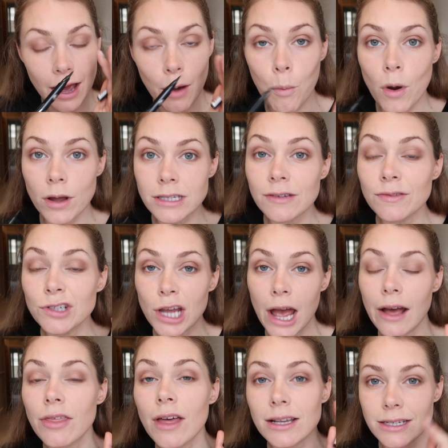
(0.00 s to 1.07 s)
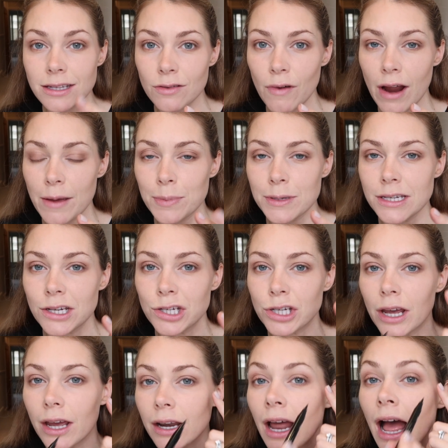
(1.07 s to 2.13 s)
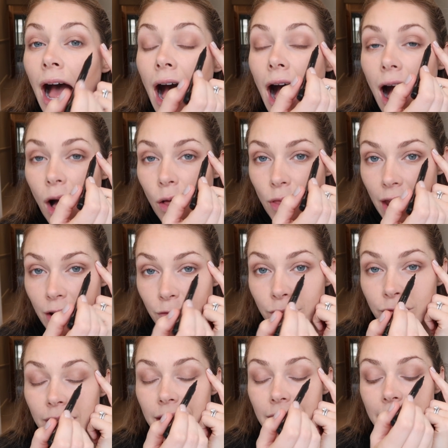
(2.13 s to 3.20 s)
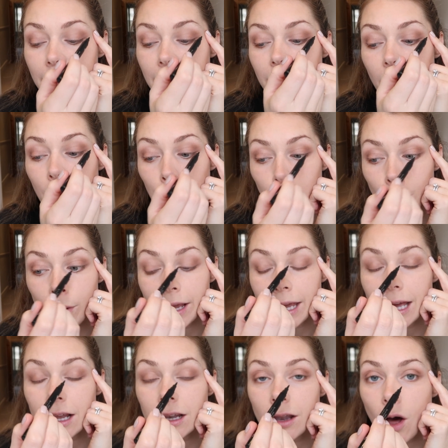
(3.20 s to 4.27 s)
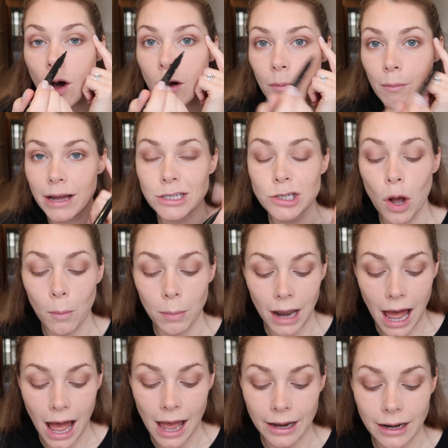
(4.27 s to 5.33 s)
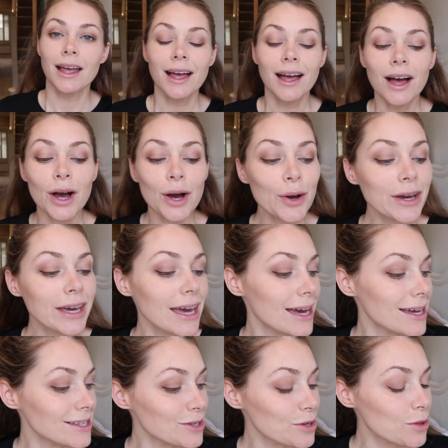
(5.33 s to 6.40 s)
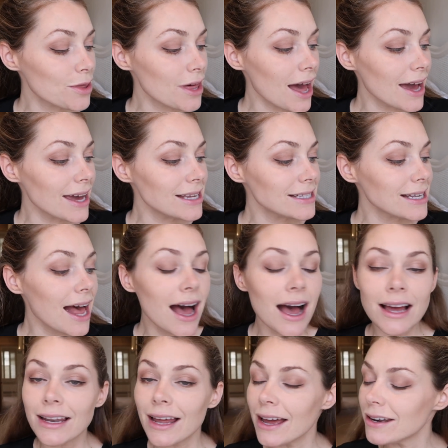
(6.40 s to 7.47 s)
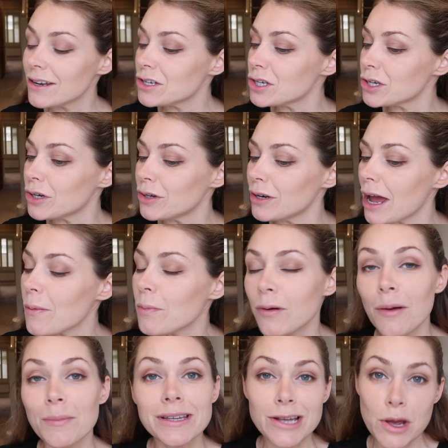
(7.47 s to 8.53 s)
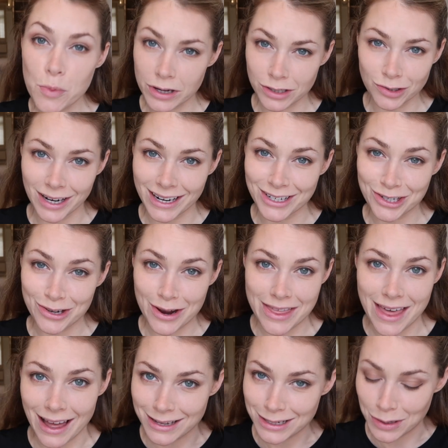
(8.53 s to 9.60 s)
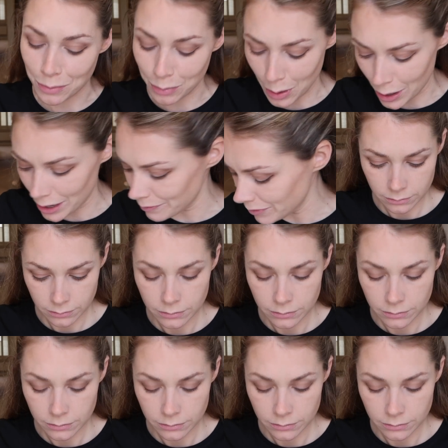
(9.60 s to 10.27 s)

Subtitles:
And once I've checked that's in the right position, I'll then fill it in and bring it along my top line. Okay, so that is eyeliner done. I promise I will try and show you that at some point.